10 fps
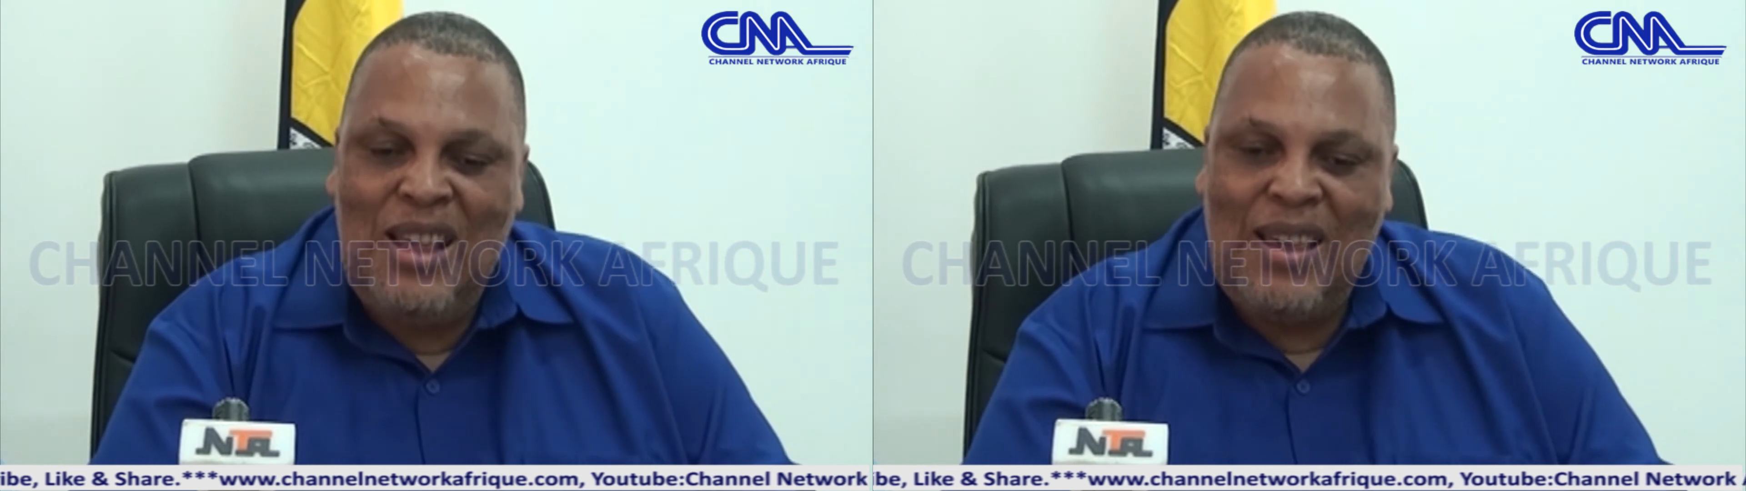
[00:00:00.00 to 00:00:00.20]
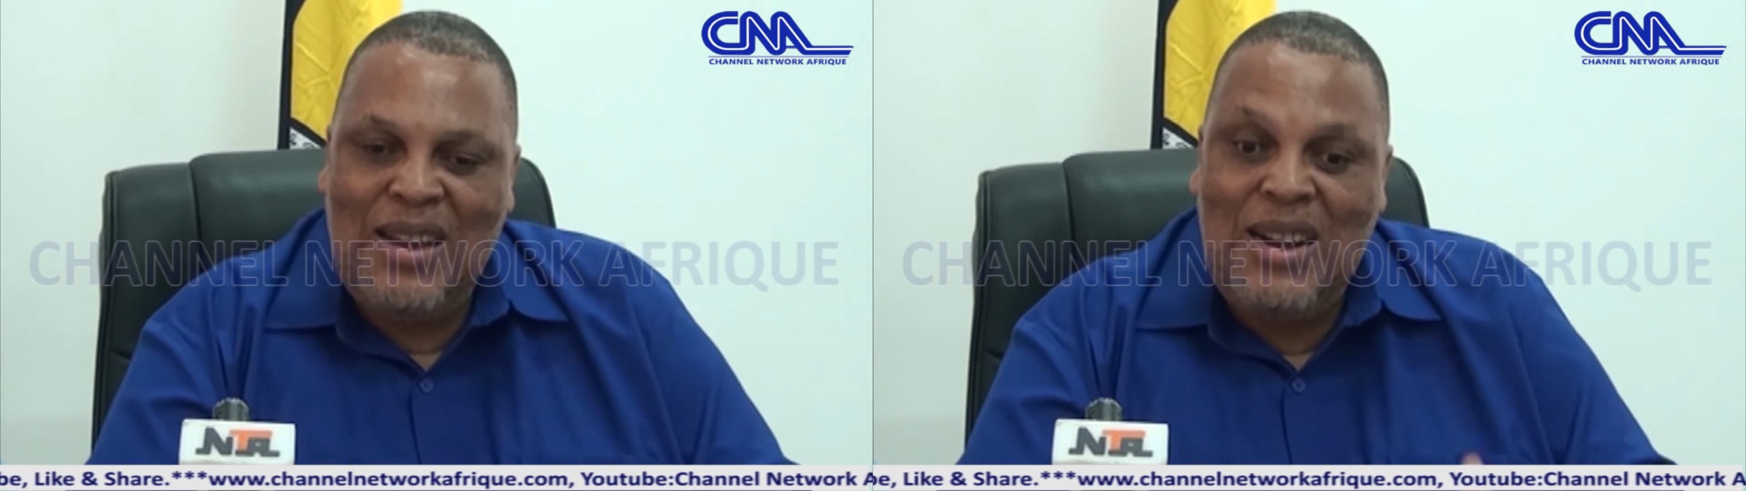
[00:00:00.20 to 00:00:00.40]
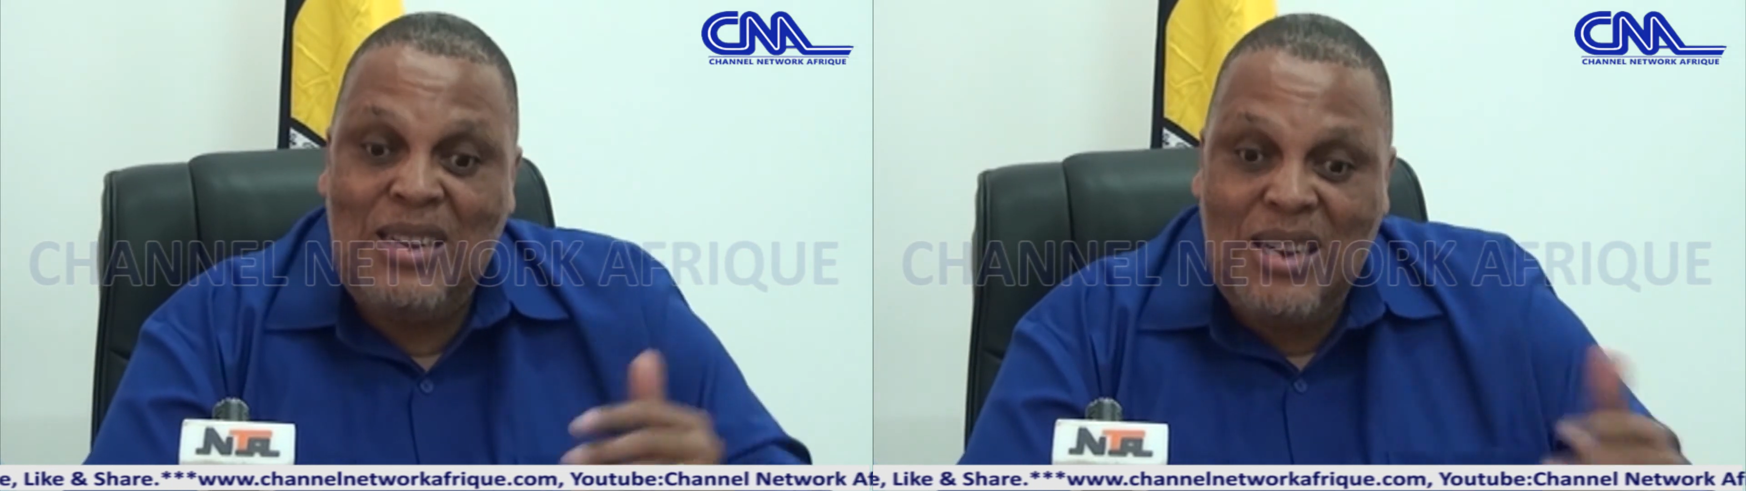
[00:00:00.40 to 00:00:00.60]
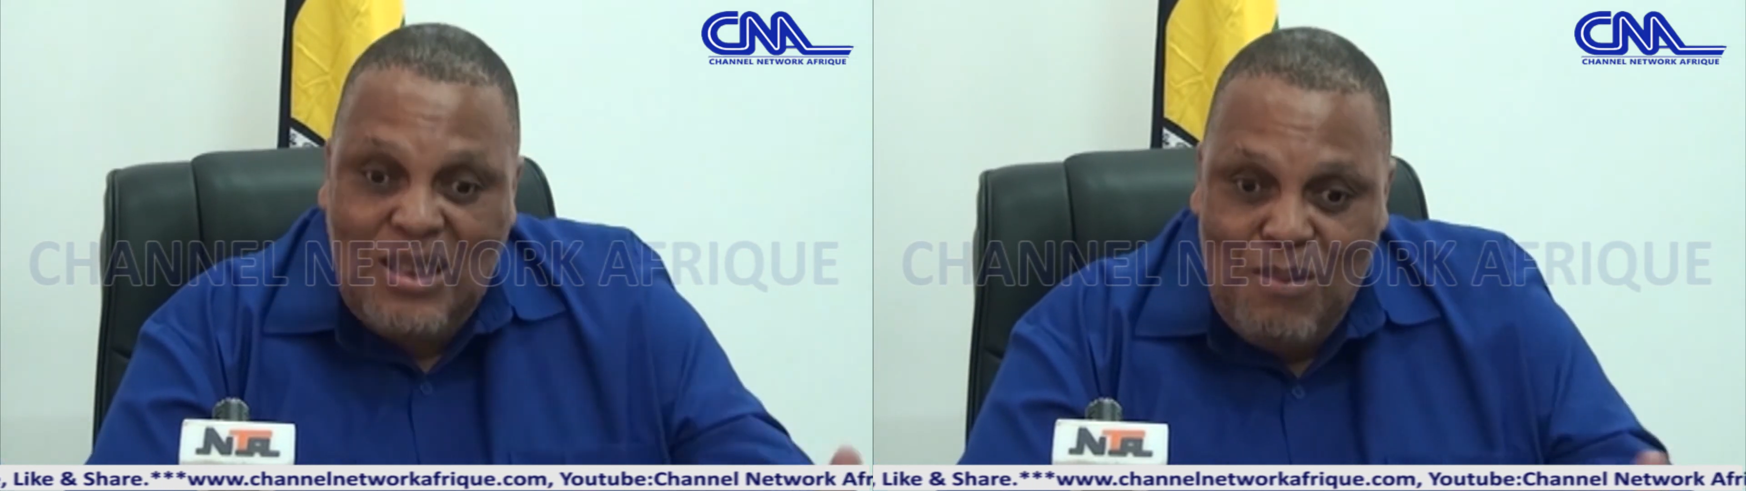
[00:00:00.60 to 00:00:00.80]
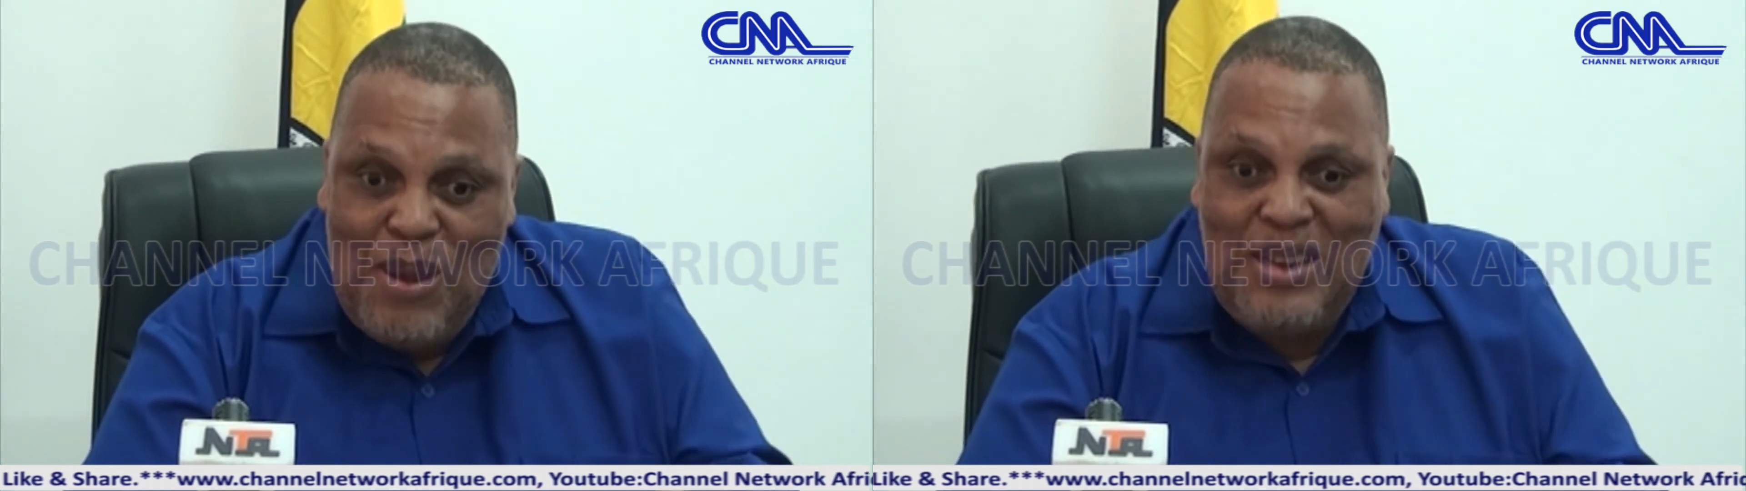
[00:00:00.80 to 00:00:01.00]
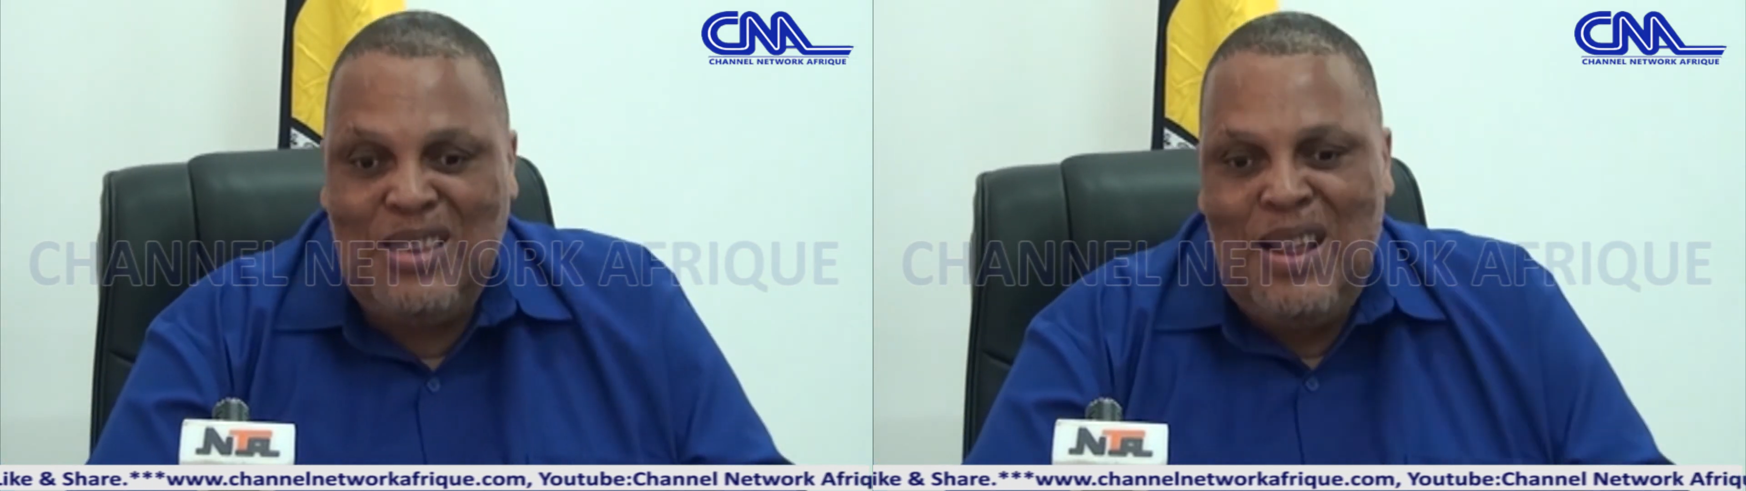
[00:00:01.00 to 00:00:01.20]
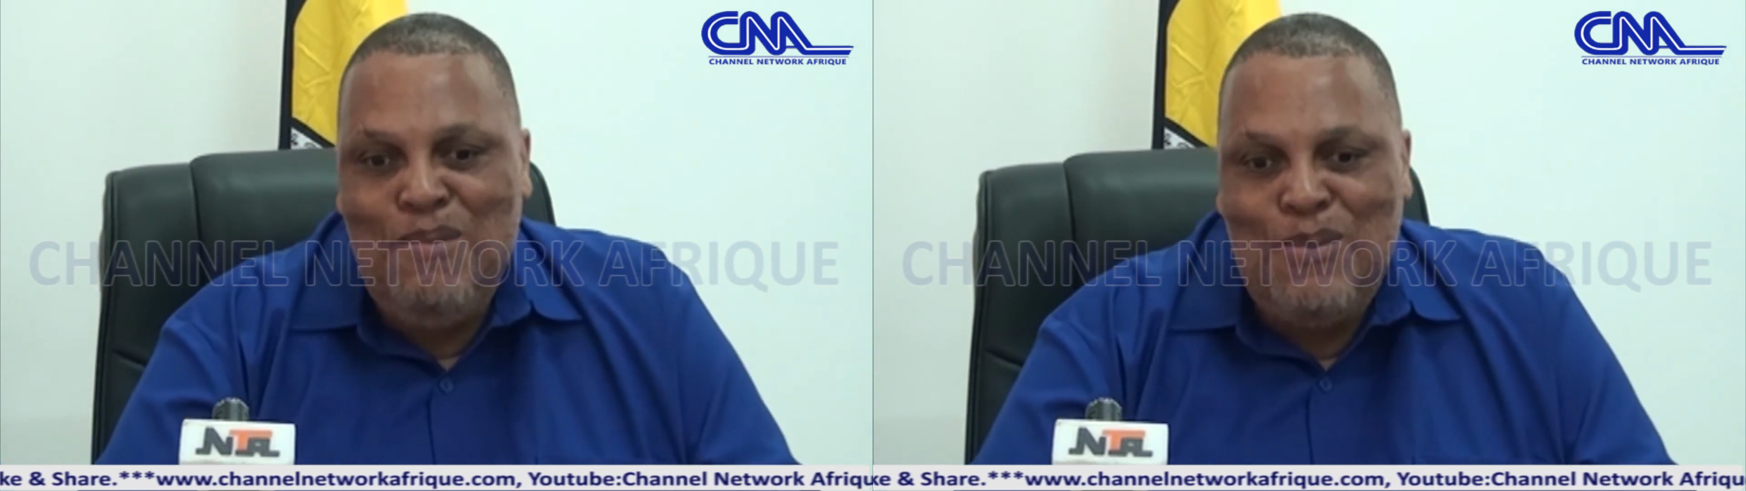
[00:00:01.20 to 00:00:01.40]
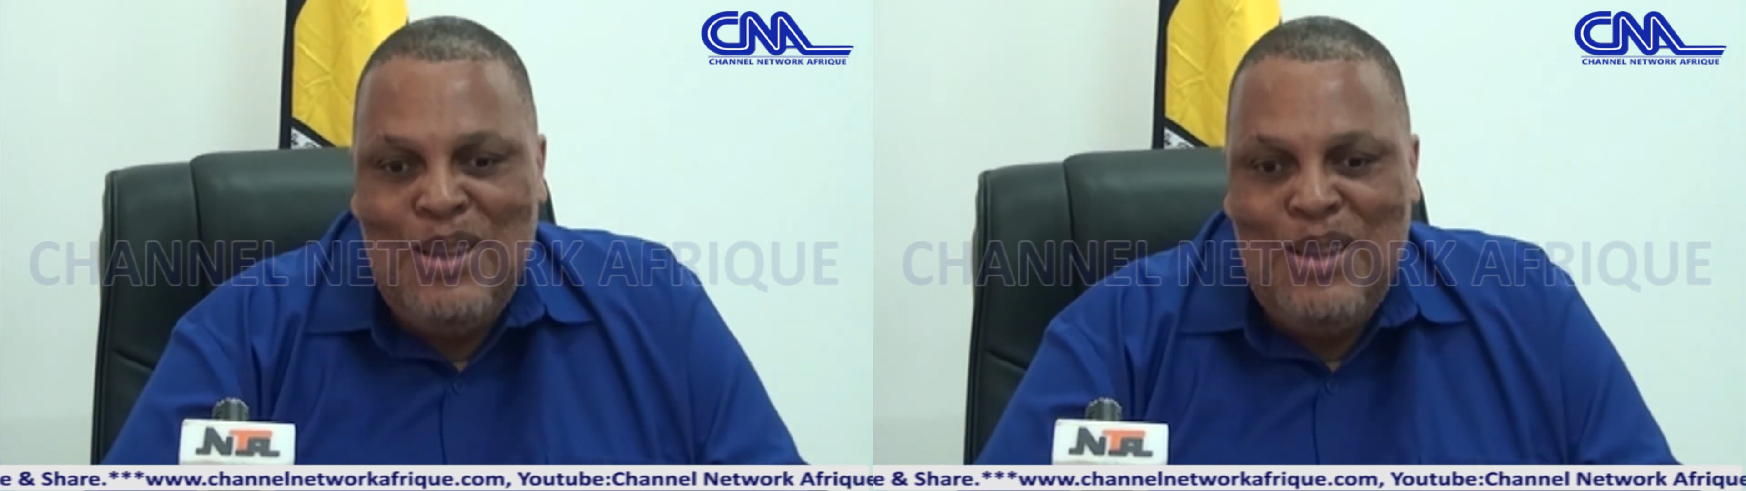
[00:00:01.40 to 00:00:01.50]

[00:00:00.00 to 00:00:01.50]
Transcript: they can anticipate them